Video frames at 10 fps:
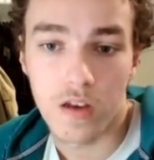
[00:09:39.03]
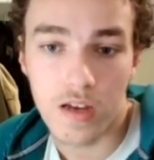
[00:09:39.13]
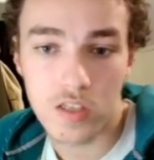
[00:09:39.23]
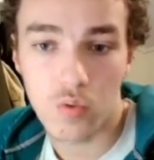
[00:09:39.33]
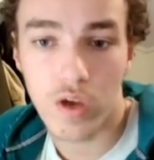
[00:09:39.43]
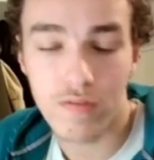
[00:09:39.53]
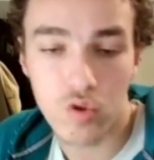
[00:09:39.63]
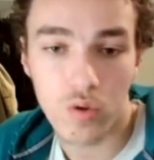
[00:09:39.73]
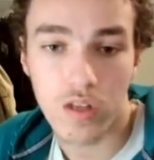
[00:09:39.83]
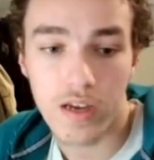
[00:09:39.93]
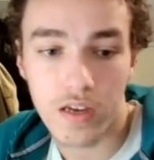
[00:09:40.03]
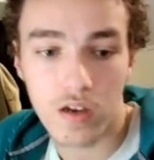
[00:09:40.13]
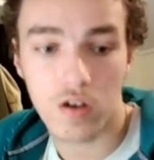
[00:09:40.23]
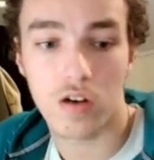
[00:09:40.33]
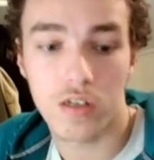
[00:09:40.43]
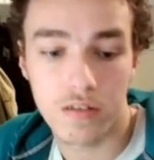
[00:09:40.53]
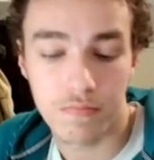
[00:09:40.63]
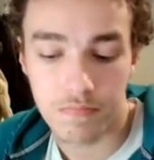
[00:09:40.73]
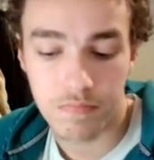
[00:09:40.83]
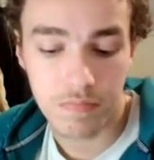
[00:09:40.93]
And so we have to rely
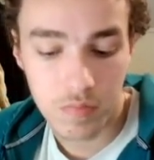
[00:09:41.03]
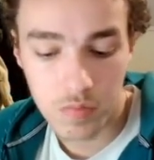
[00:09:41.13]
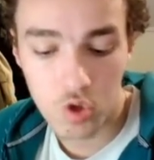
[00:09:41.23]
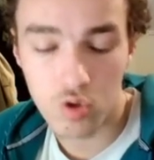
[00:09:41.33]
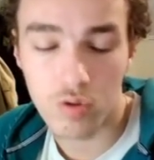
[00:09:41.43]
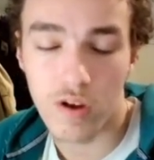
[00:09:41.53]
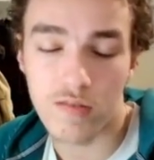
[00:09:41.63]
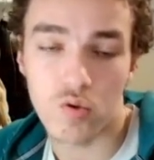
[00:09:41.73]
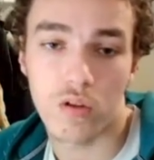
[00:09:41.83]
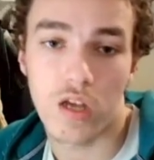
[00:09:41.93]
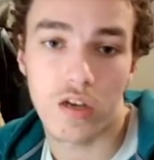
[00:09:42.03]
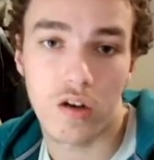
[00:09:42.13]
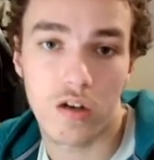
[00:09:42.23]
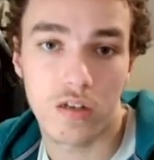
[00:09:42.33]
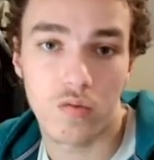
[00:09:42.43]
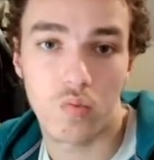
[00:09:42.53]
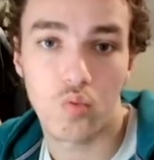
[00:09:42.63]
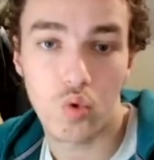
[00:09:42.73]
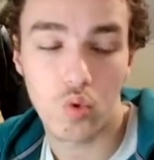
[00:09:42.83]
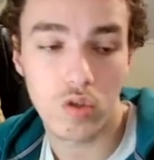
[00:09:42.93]
on, usually we have to rely on
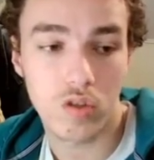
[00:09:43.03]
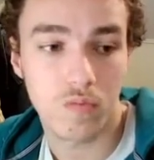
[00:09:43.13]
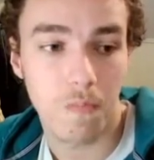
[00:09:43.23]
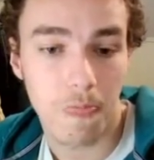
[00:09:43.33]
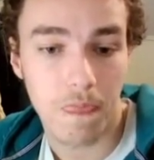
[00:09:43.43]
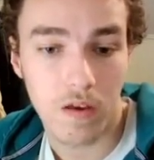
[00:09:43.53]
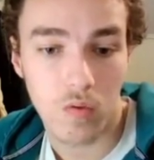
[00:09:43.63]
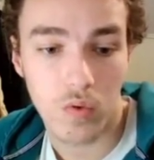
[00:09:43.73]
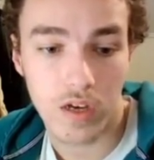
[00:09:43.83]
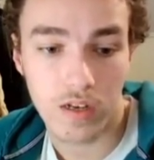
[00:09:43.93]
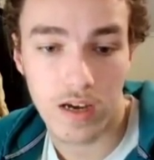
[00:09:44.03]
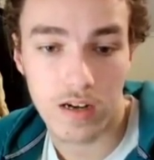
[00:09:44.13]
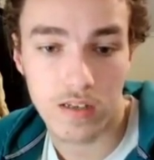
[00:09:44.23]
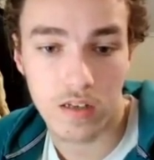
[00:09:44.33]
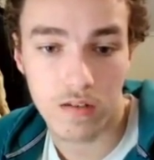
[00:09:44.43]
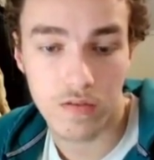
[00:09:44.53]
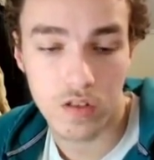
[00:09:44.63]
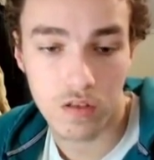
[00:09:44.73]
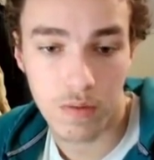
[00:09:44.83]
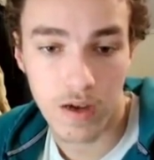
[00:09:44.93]
rules we can guide
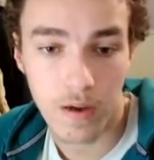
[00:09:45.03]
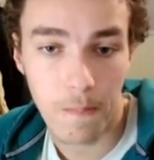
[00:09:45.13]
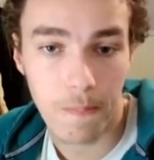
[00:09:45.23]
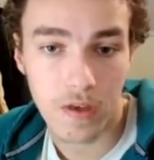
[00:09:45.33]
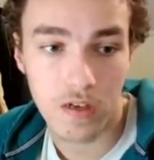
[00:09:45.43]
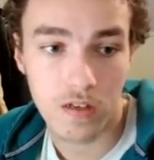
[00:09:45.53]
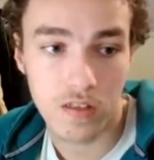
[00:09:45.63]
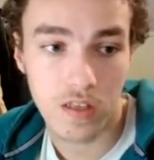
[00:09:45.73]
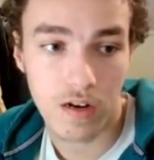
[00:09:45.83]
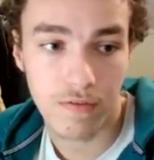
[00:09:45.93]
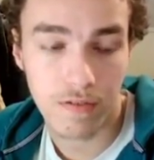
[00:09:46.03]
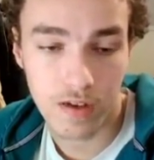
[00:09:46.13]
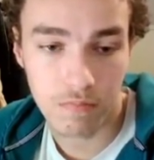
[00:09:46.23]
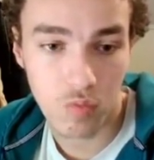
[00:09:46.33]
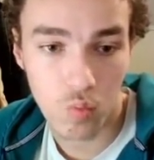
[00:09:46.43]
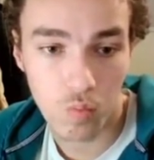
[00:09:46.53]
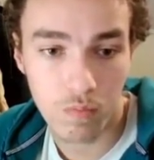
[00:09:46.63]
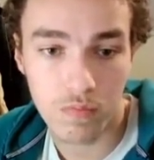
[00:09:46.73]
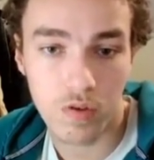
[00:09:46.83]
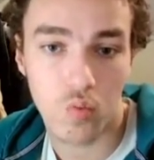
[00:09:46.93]
ourselves by, instead of
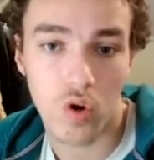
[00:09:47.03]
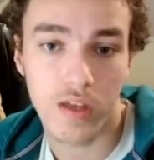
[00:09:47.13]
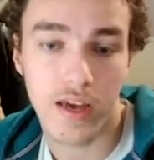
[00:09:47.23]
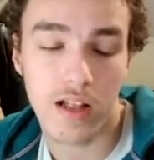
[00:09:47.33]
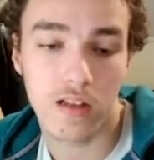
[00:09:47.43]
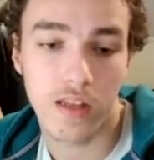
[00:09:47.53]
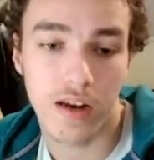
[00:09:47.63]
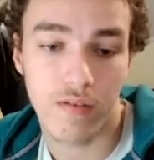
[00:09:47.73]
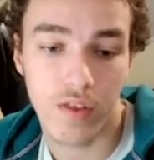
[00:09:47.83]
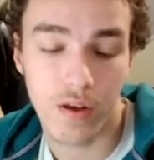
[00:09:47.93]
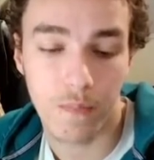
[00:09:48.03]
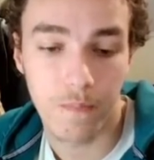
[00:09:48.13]
rawly calculating everything.